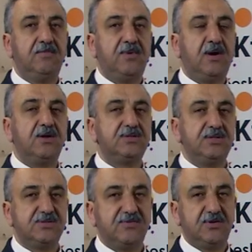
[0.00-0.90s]
Priority
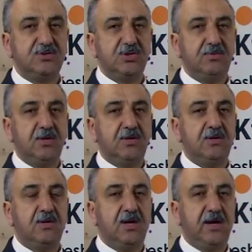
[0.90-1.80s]
is Fukushima,
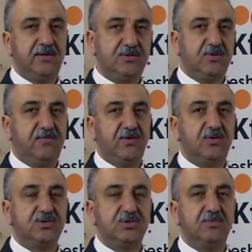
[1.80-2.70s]
and through
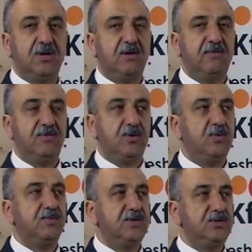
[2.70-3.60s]
Fukushima we
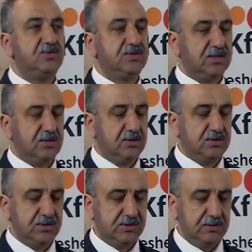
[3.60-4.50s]
open new
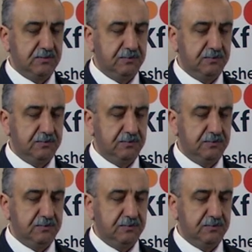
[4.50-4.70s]
technologies.